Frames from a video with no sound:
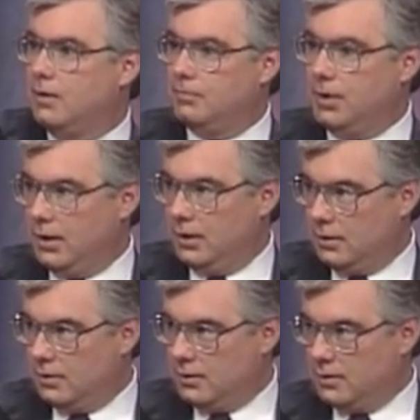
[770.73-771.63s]
B.
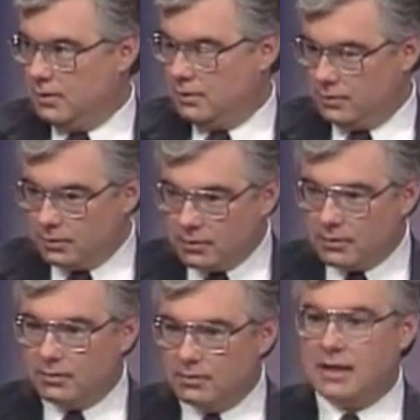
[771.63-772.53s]

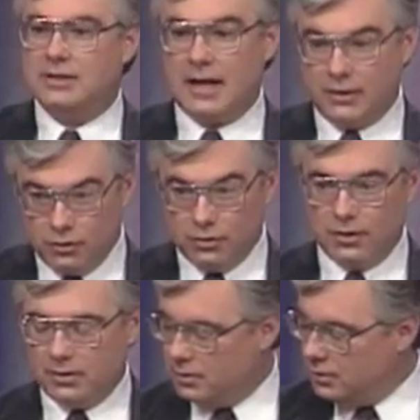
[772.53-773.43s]
That's how you do it.
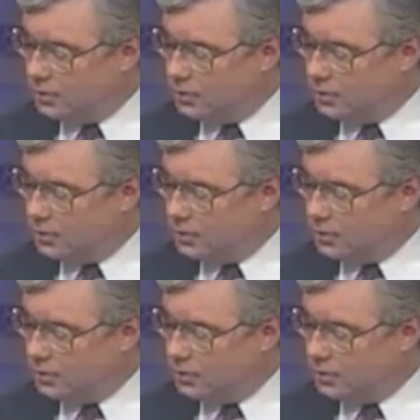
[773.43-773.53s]
You